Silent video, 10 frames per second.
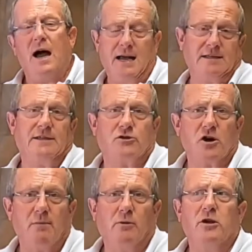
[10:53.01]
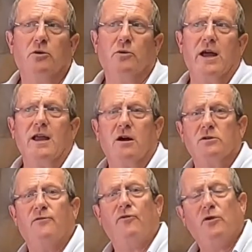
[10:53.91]
as the treble, you'll then go
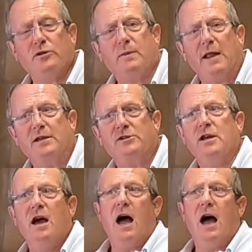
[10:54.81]
to 4th place